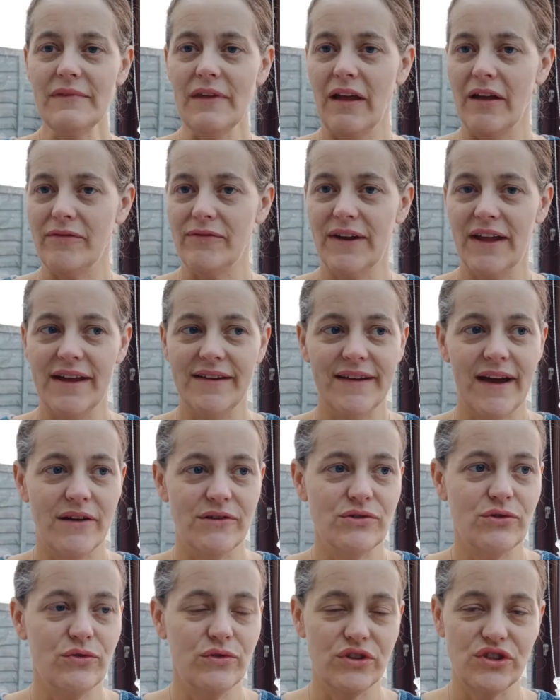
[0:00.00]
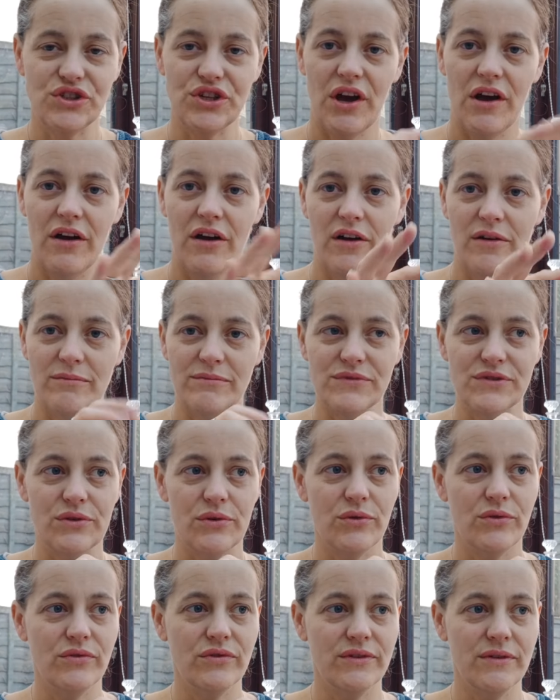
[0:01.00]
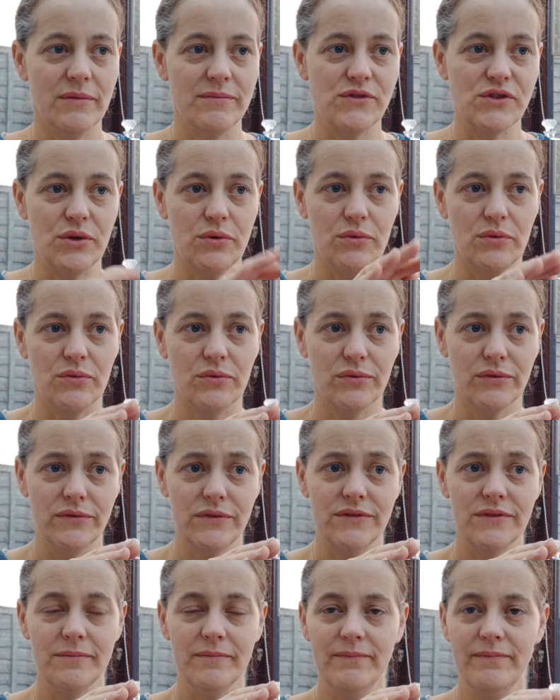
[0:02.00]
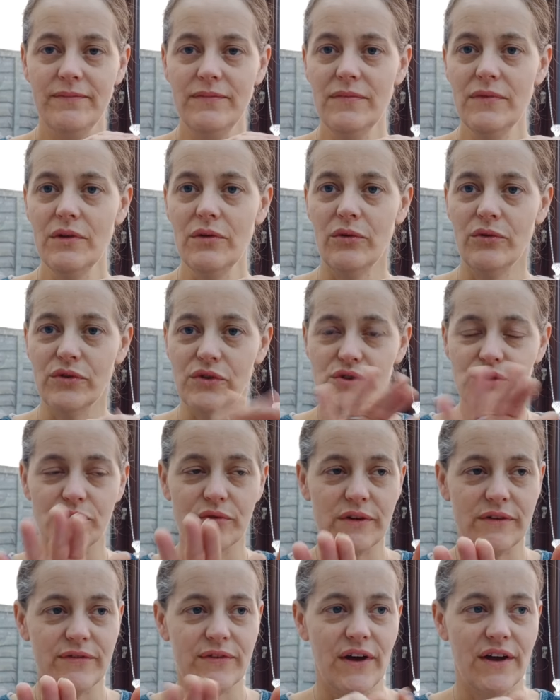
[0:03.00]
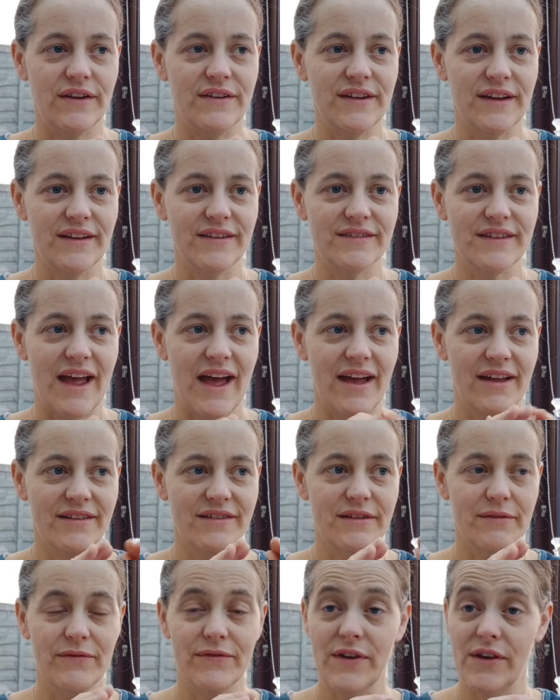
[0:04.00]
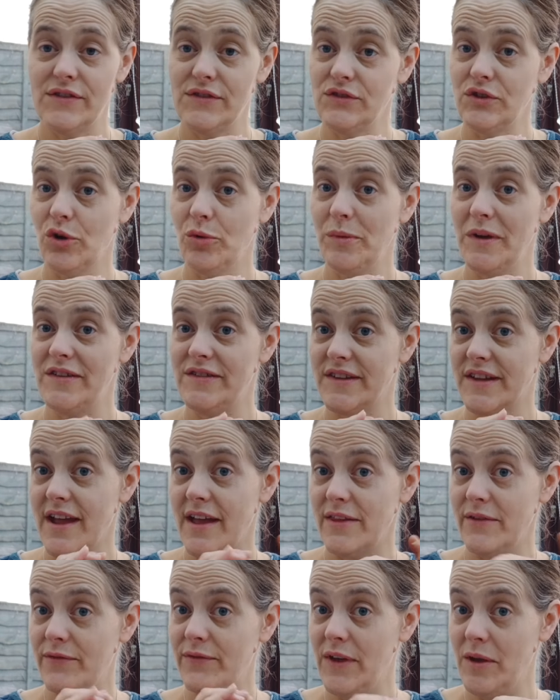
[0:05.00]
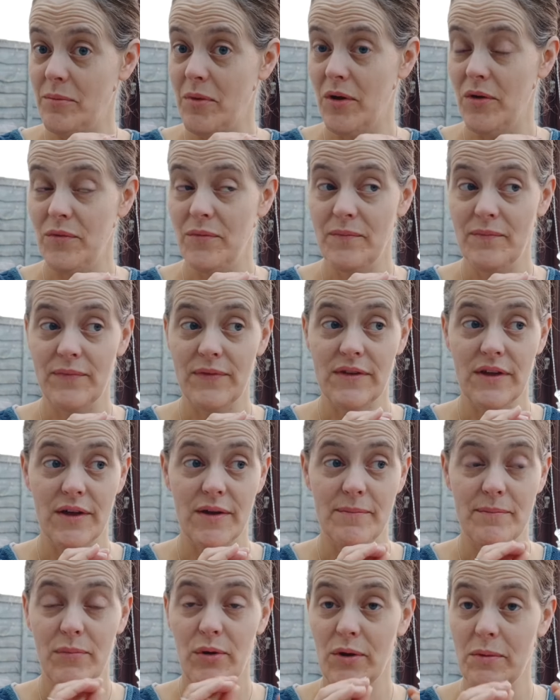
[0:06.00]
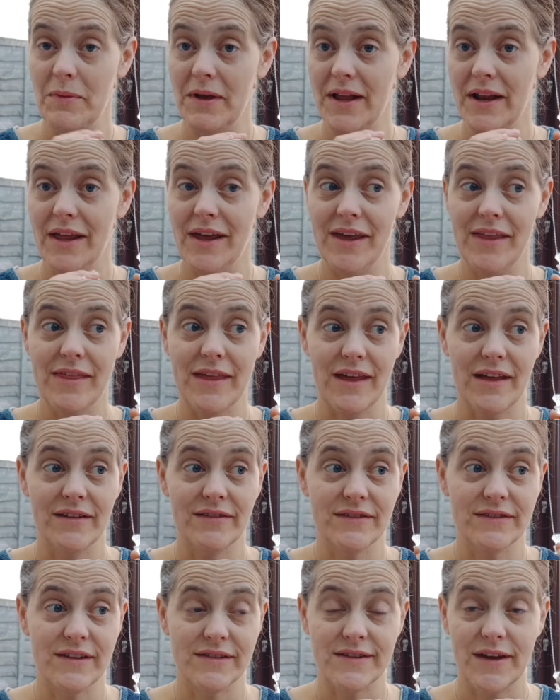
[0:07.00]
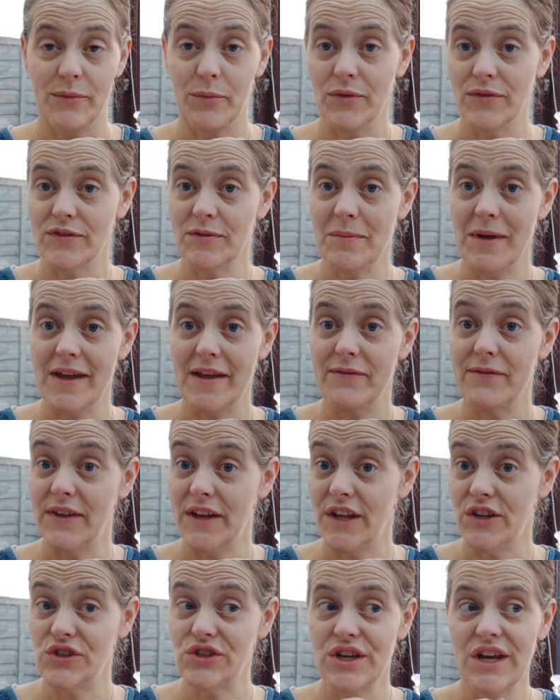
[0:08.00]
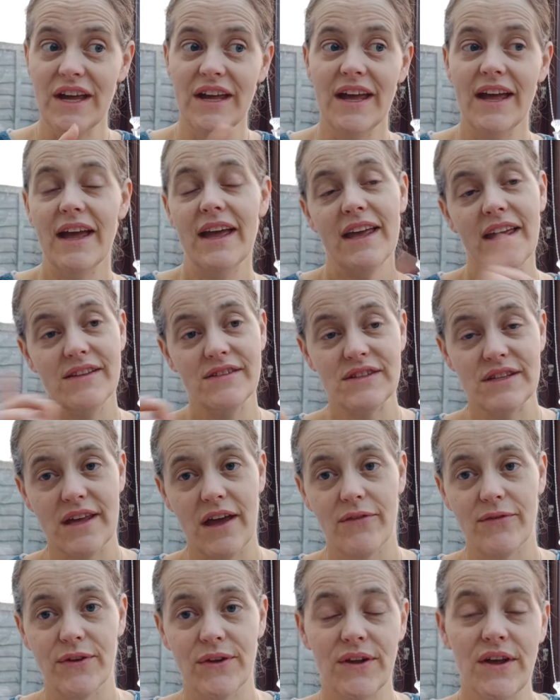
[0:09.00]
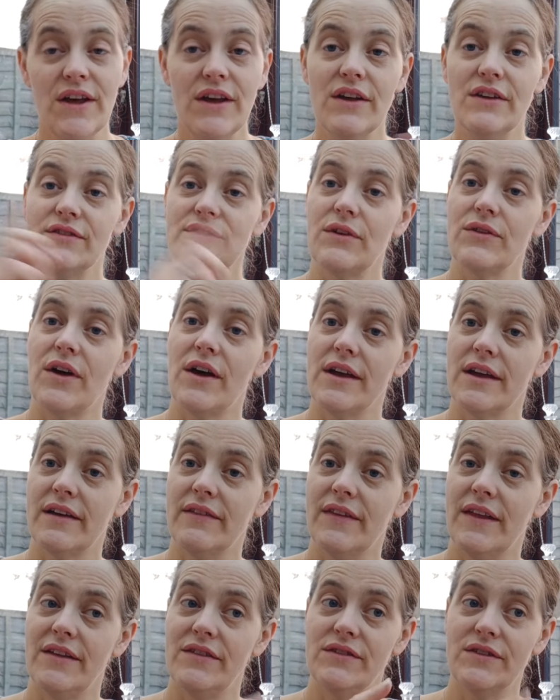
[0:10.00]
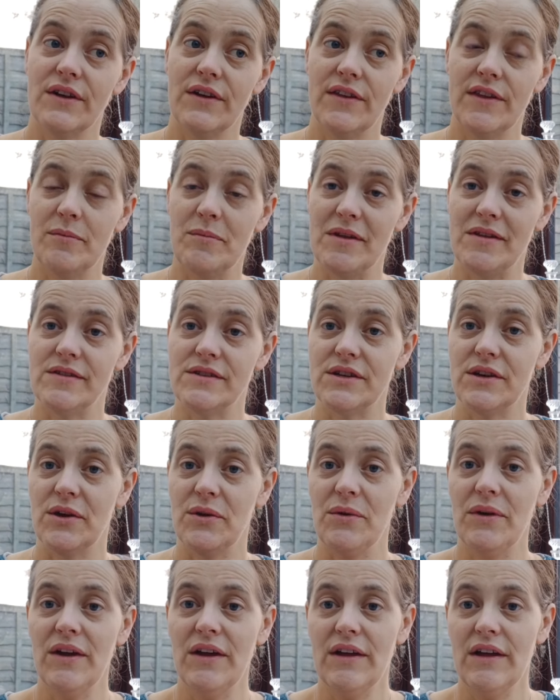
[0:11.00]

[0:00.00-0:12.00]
I've laid out all the charms, all the tools, all the jewellery findings, and first job is to get the Fimo, the polymer clay things that I want to make, finished into the oven so that I can then turn them into